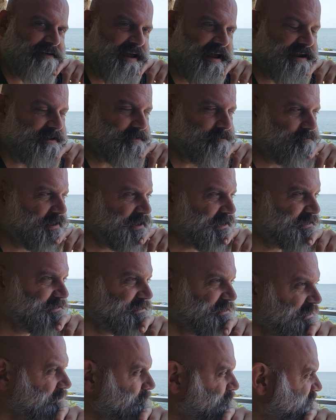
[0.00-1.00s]
And it may
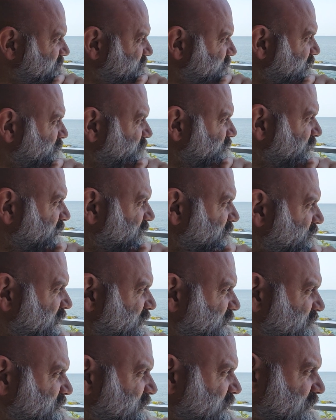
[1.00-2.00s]
seem as though they are
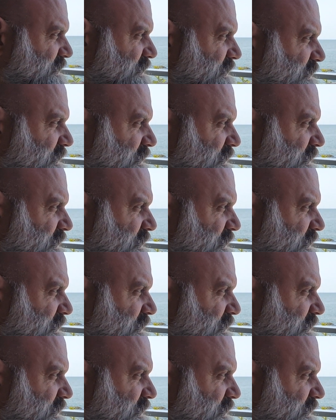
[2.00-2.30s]
not taking